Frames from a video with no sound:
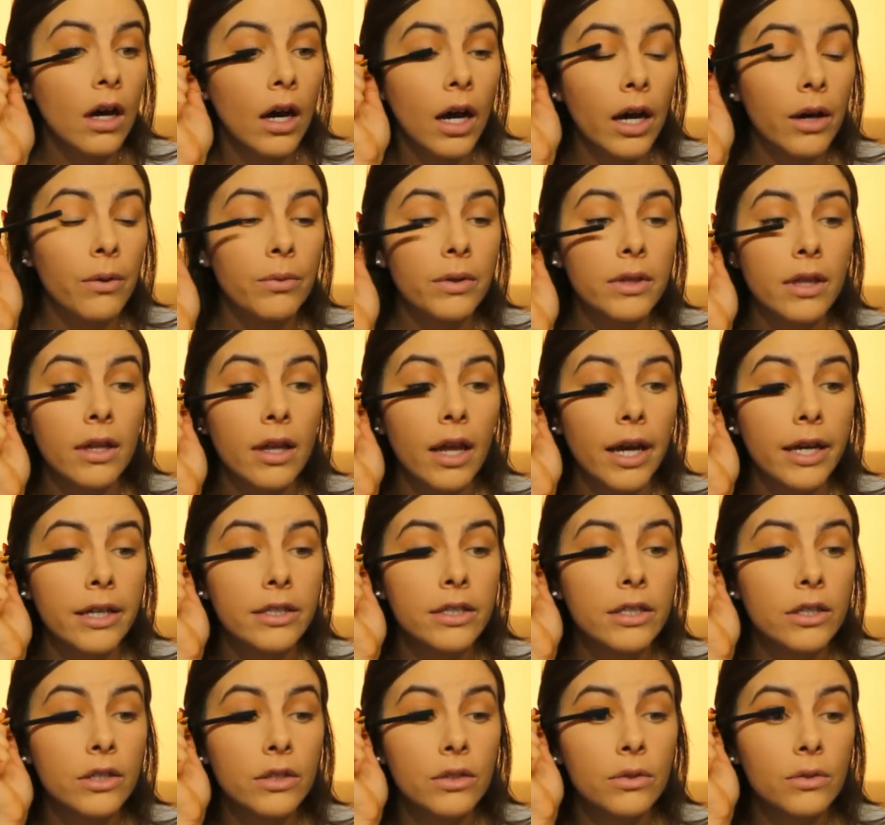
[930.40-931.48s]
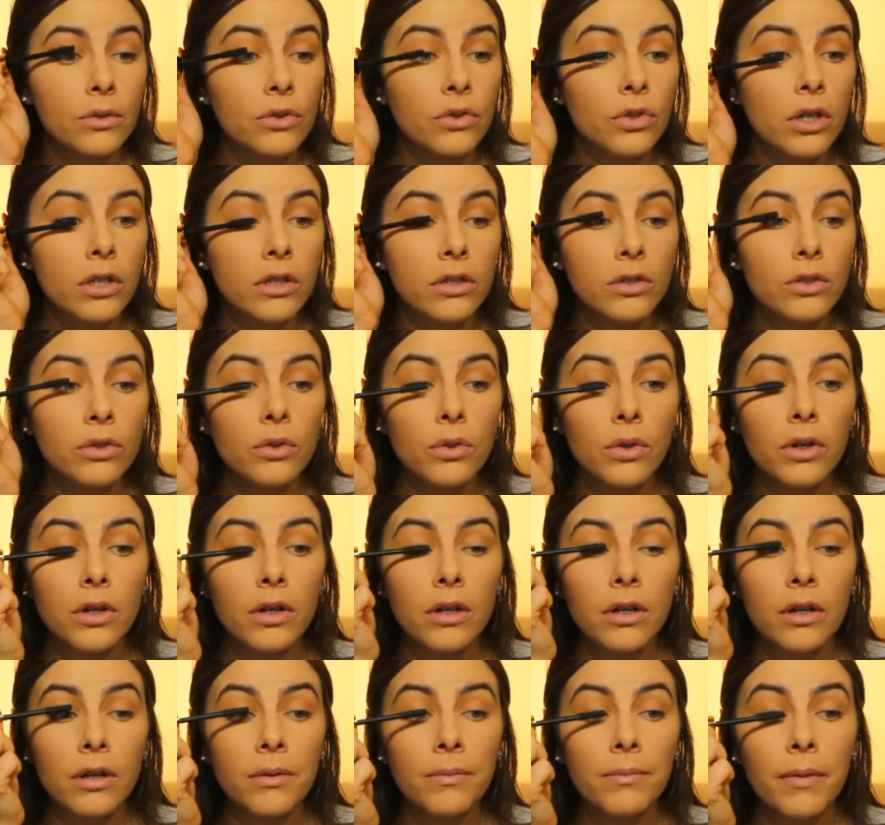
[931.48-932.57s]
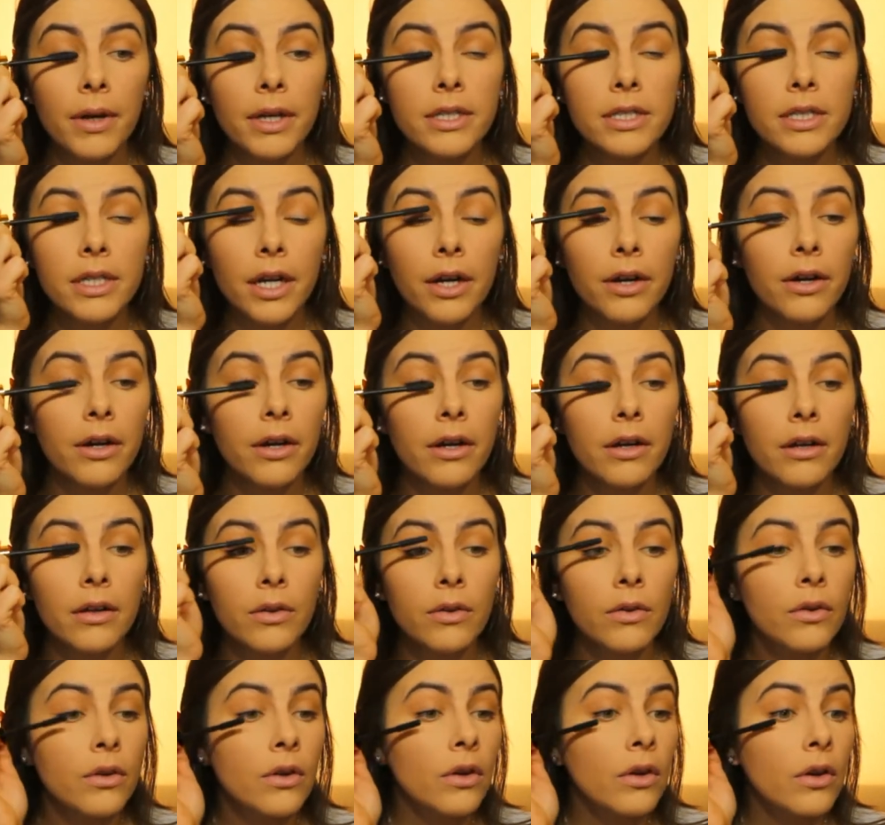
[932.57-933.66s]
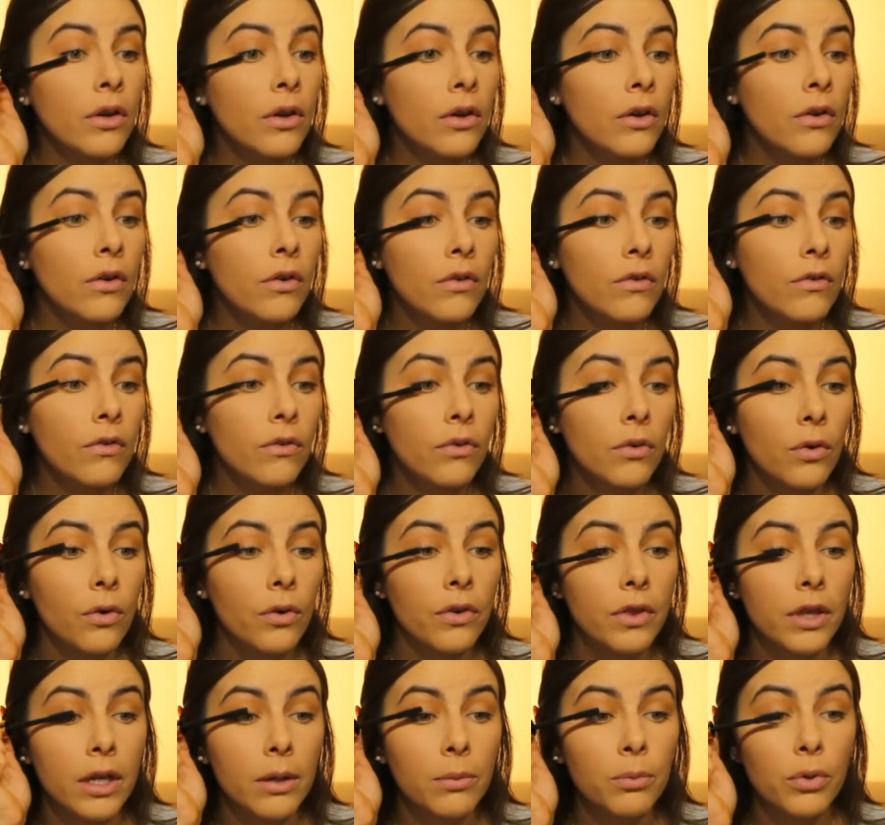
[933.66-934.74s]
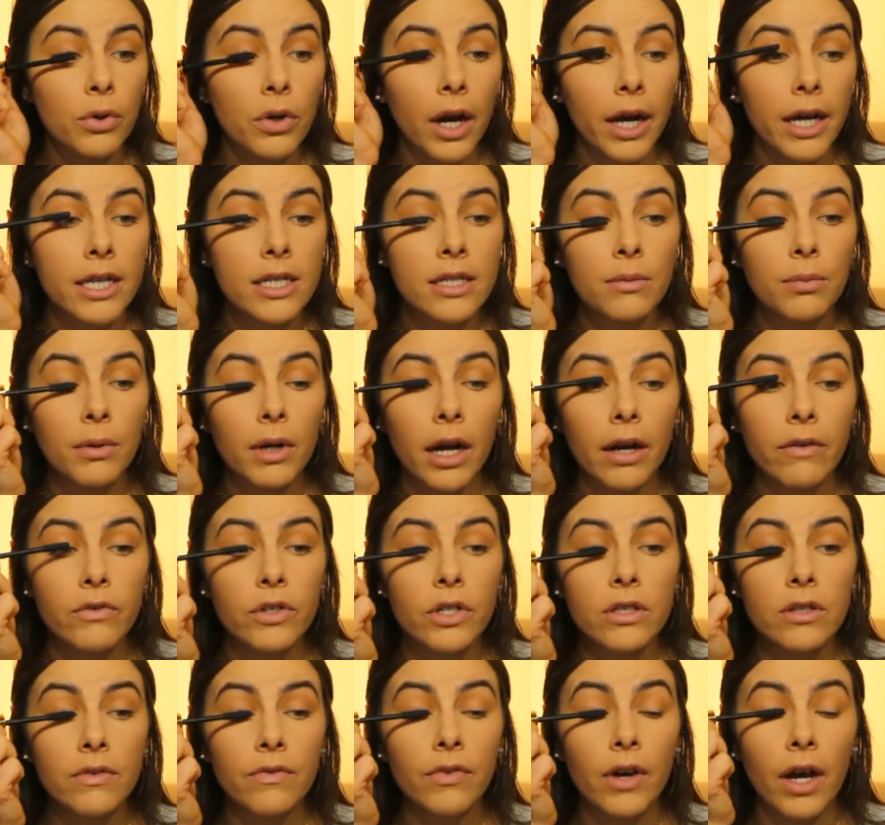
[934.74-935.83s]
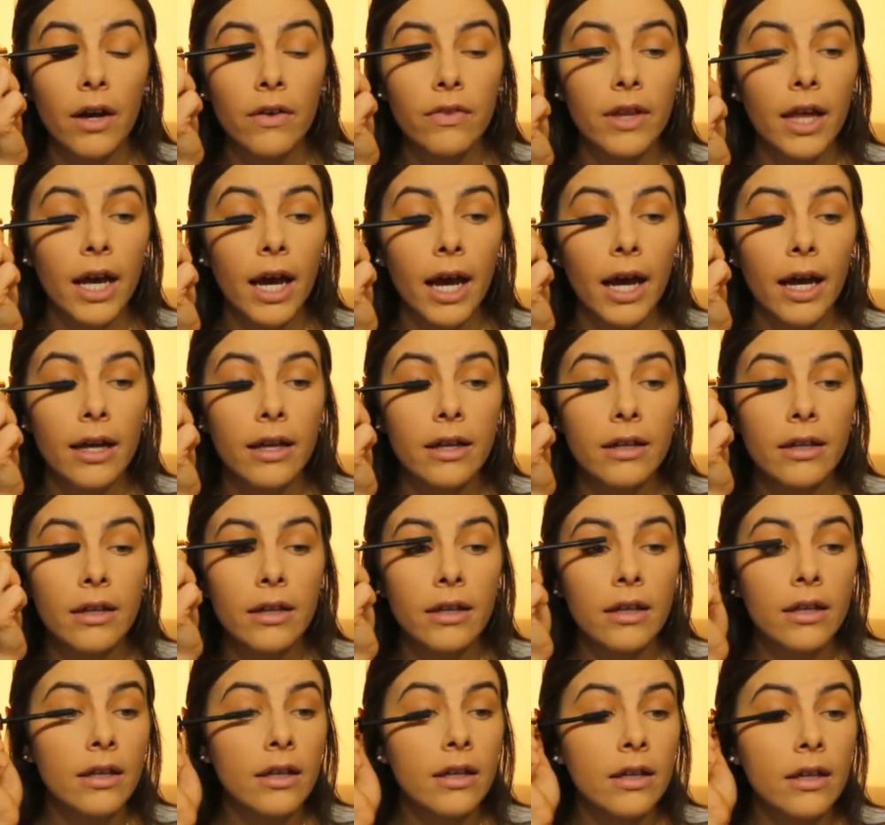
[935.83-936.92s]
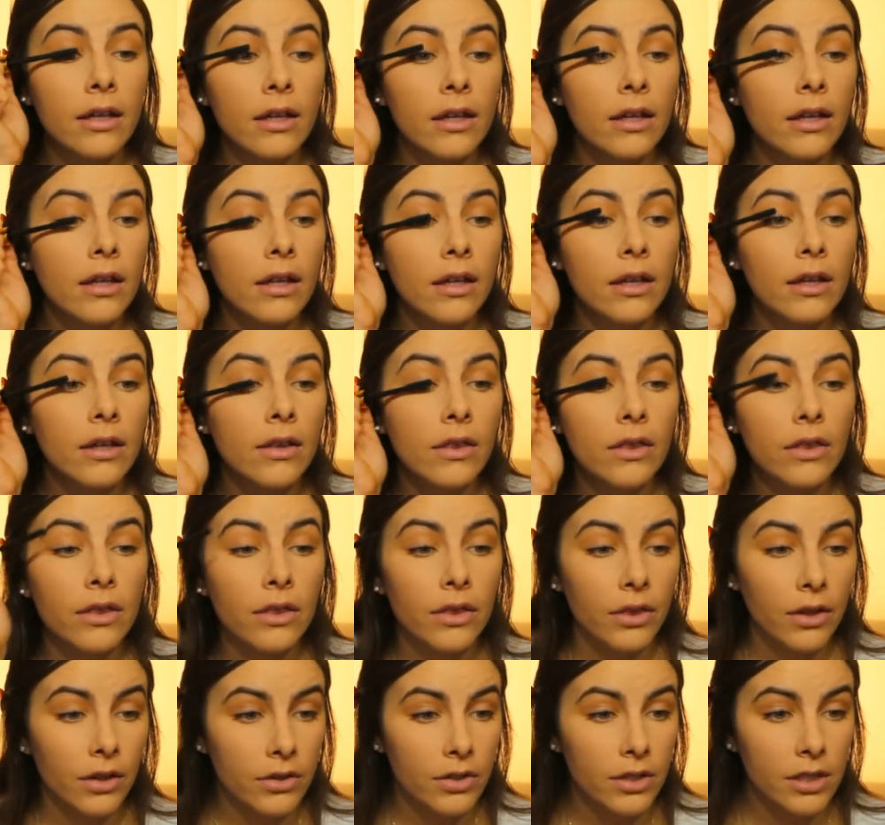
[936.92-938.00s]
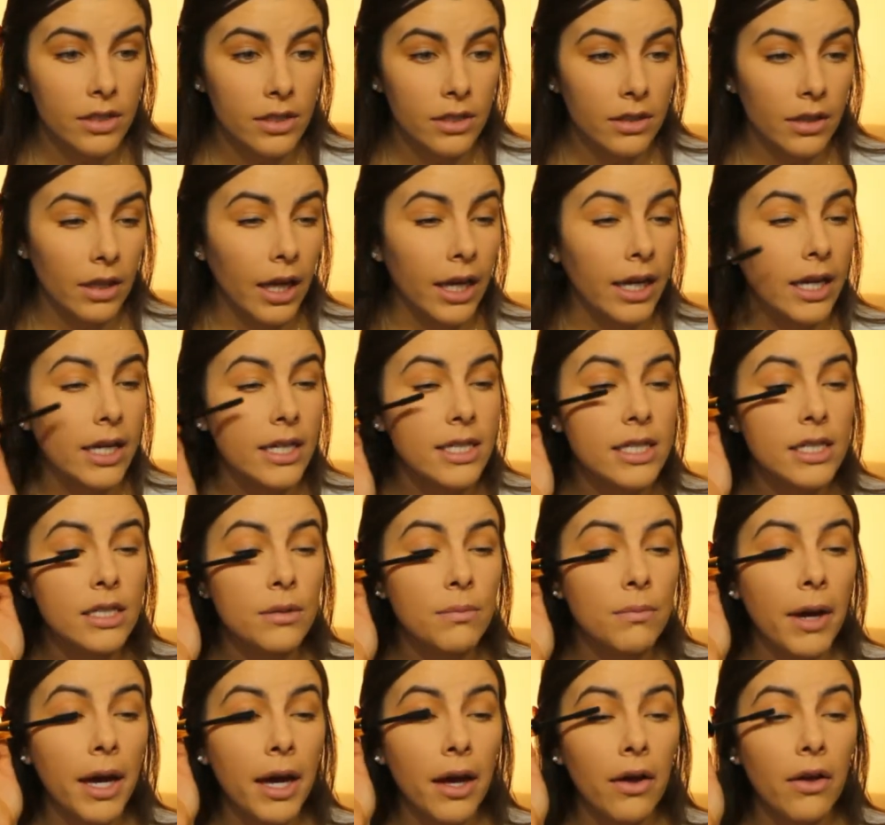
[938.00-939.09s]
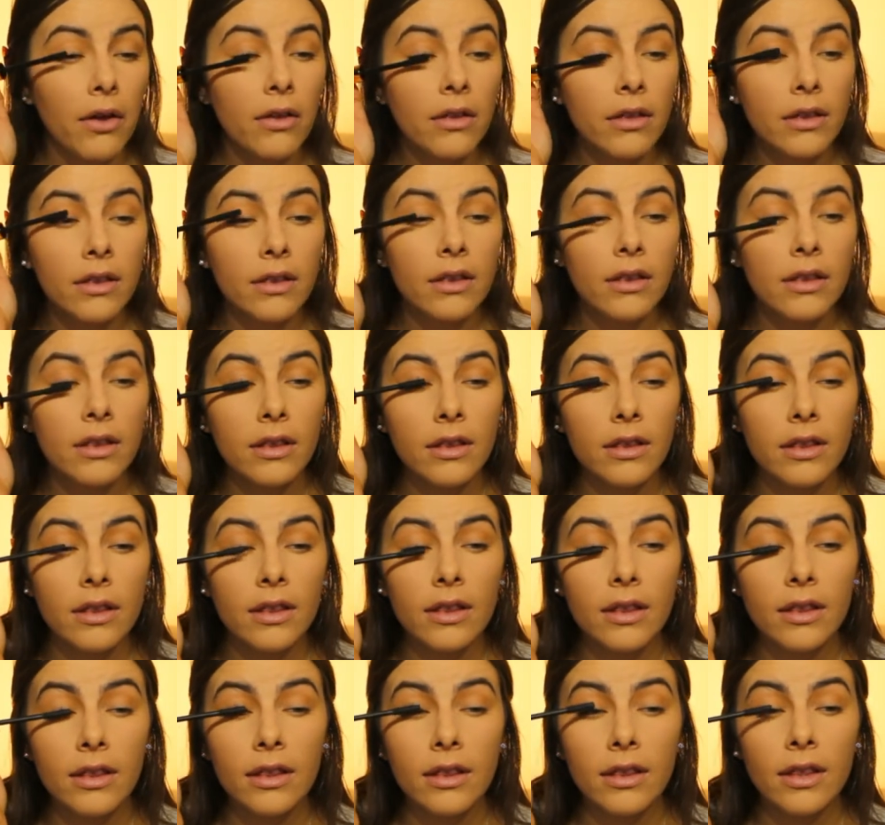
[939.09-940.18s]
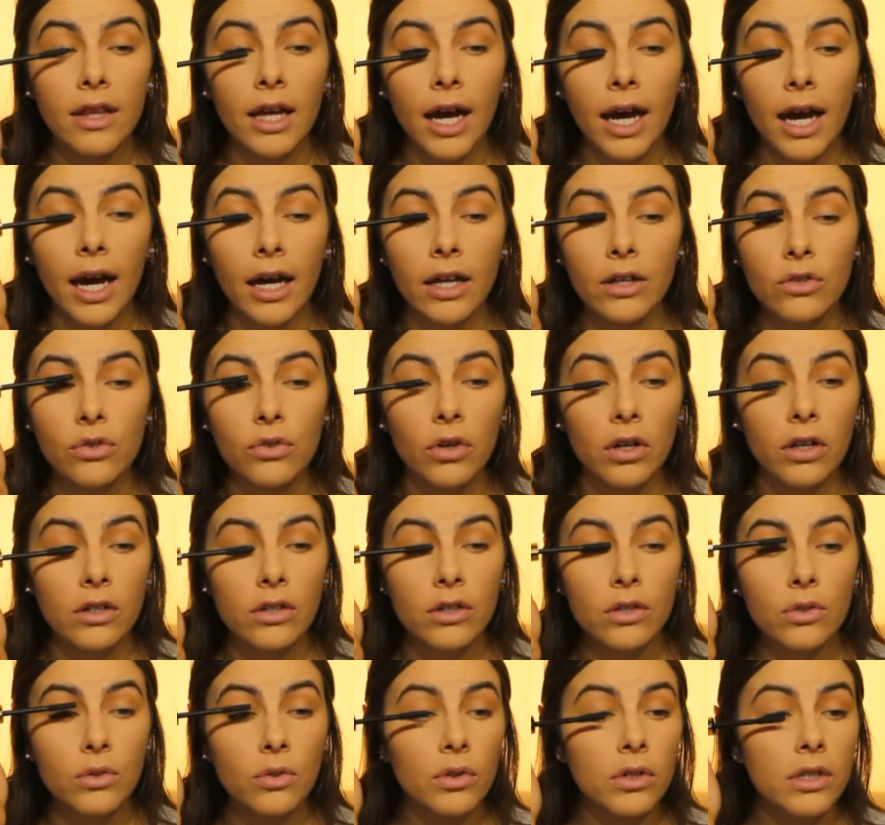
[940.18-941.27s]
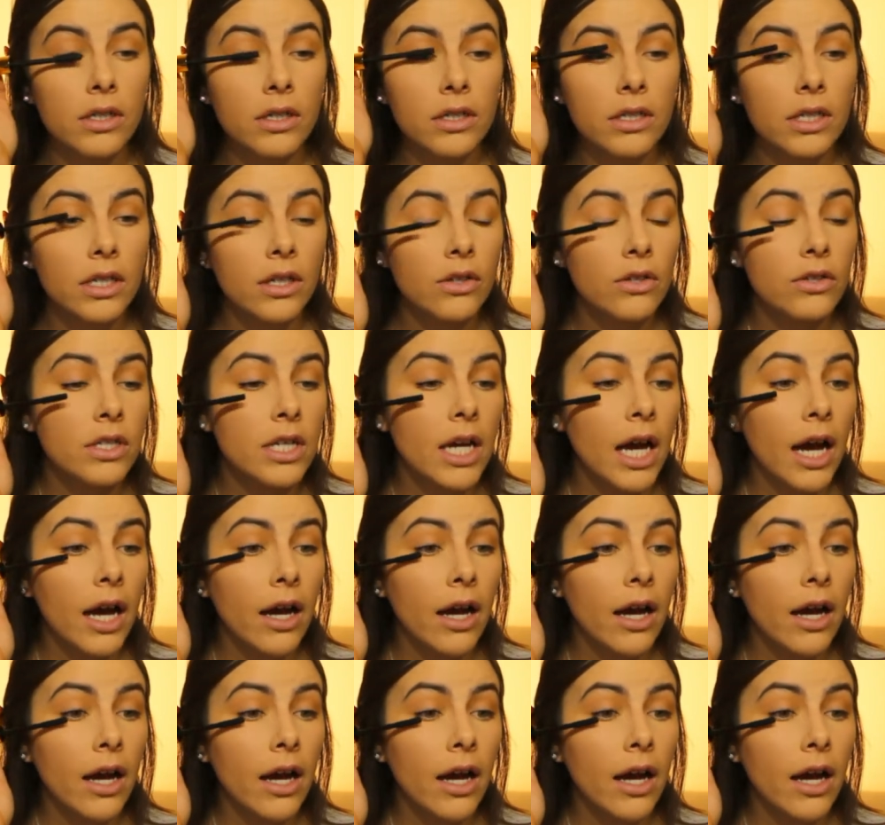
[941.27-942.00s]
I would like to use drugstore mascara for the price, but I've just found that there's like a smell that drugstore mascaras